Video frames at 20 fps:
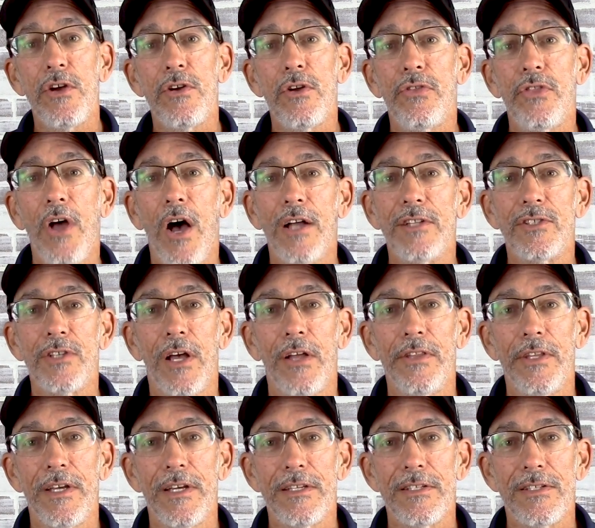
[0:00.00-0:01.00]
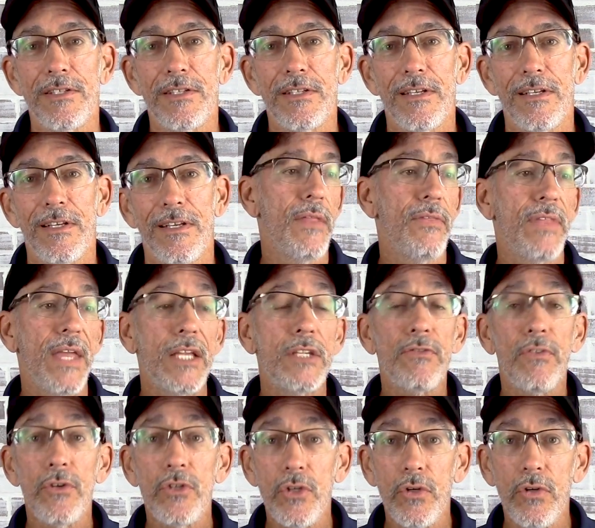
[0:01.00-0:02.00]
your thoughts on this. Thanks
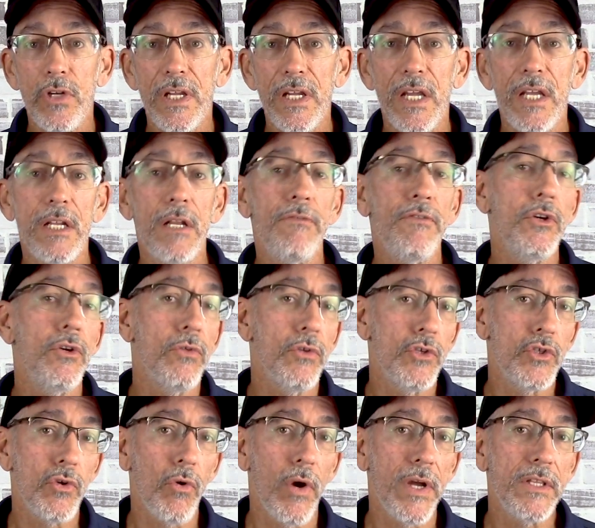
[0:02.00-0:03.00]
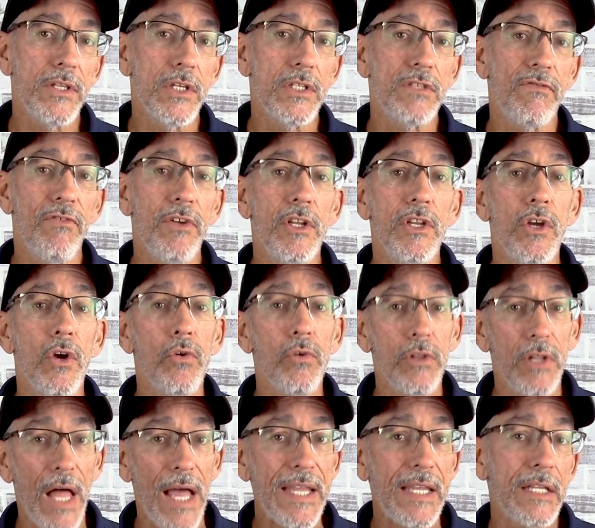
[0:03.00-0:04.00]
for tuning in. If you enjoyed this video,
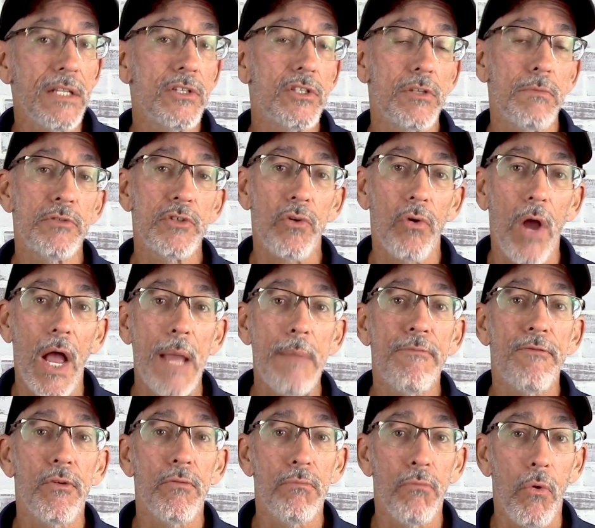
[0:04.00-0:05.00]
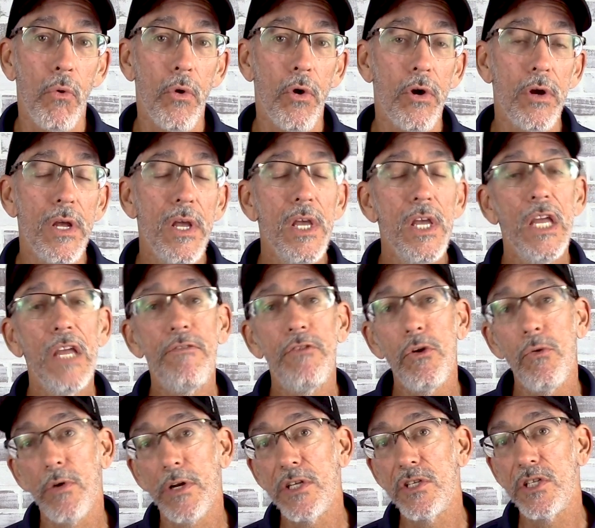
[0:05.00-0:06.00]
like and subscribe for more. If
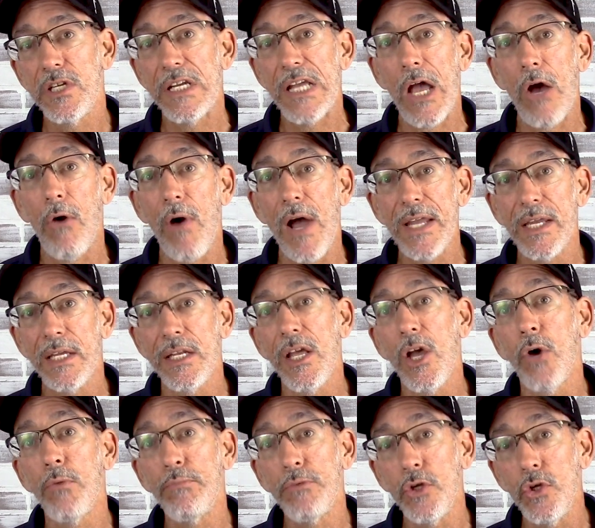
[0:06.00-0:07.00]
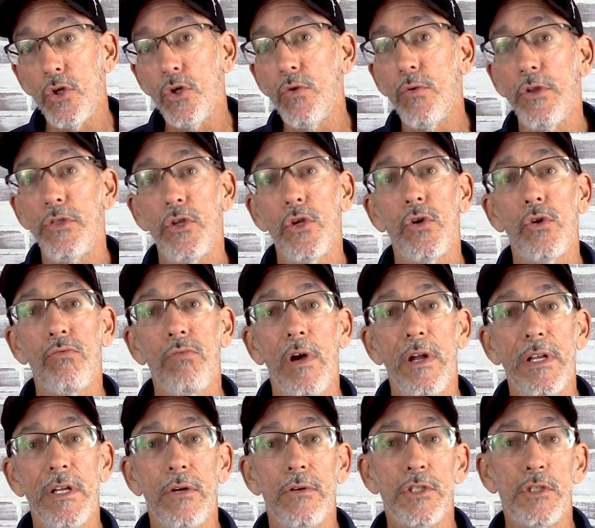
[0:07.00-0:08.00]
you want to see how I can help you with your
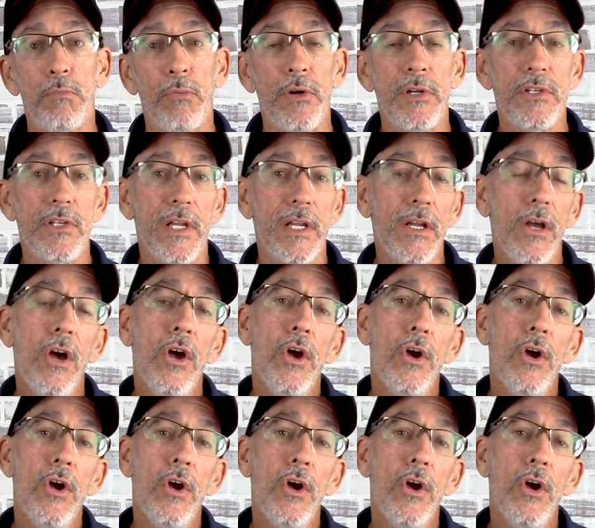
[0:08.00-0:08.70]
running or sprinting,